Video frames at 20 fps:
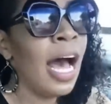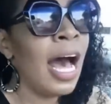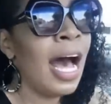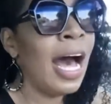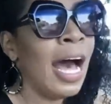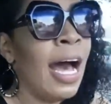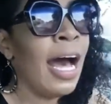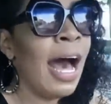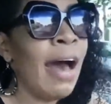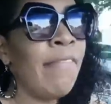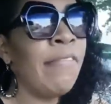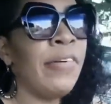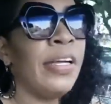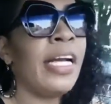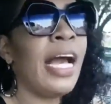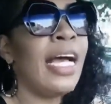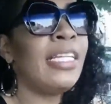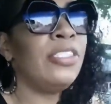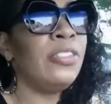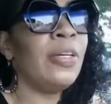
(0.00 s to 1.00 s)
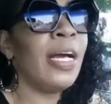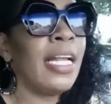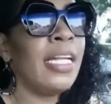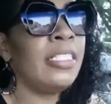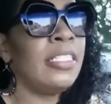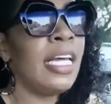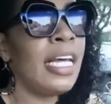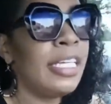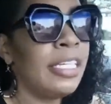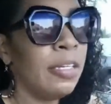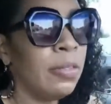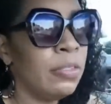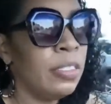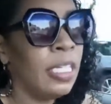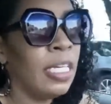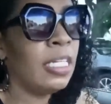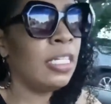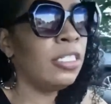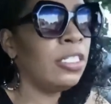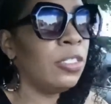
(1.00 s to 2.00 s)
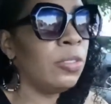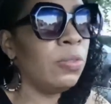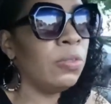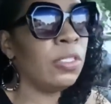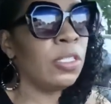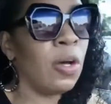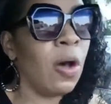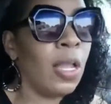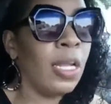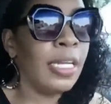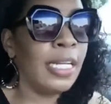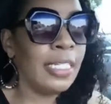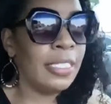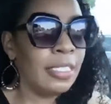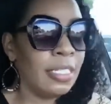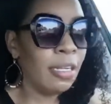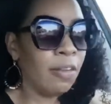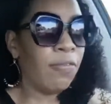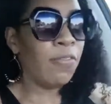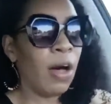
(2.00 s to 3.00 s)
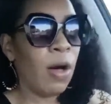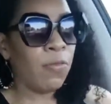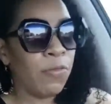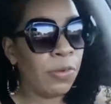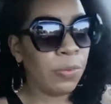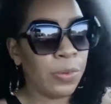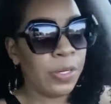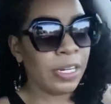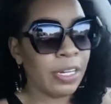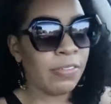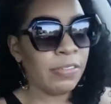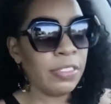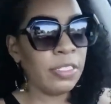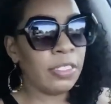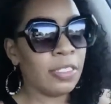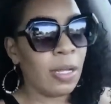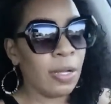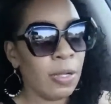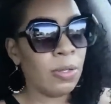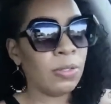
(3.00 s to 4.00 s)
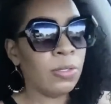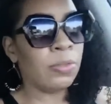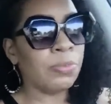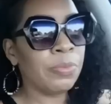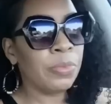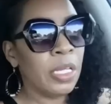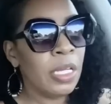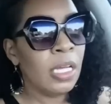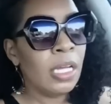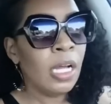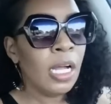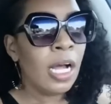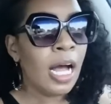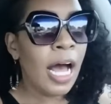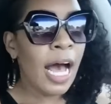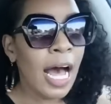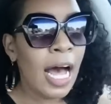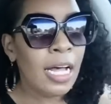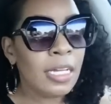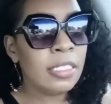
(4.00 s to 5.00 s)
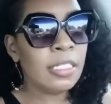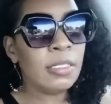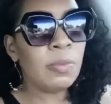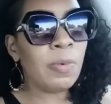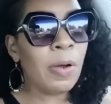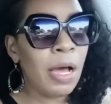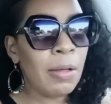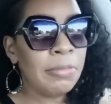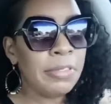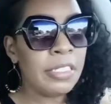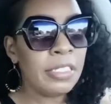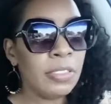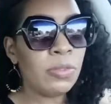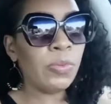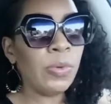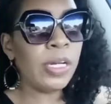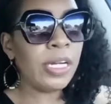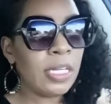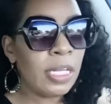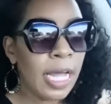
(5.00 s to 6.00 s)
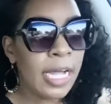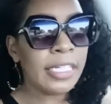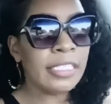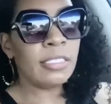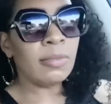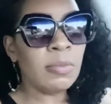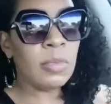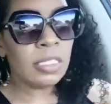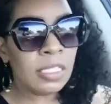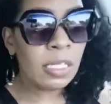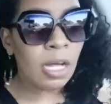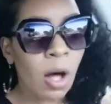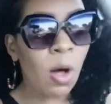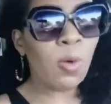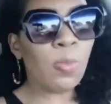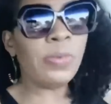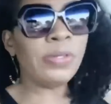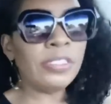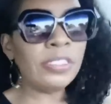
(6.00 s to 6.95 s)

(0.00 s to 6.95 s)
I, I forgot you got to take your tennis shoes and all of that stuff off or whatever so I'll just probably just wear like some little open